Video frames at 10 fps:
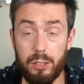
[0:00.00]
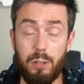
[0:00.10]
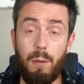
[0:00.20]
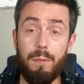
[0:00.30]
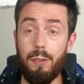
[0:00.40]
The
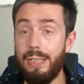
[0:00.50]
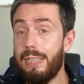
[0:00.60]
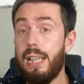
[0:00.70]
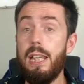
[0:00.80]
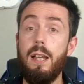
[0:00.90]

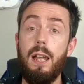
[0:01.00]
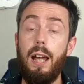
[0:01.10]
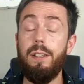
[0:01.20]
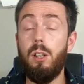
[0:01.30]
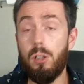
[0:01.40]
253D
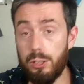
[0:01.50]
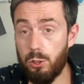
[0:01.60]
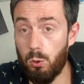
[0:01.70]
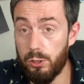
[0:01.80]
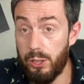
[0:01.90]
and the
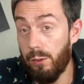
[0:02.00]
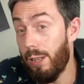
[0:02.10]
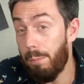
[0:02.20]
Lockerstor 2.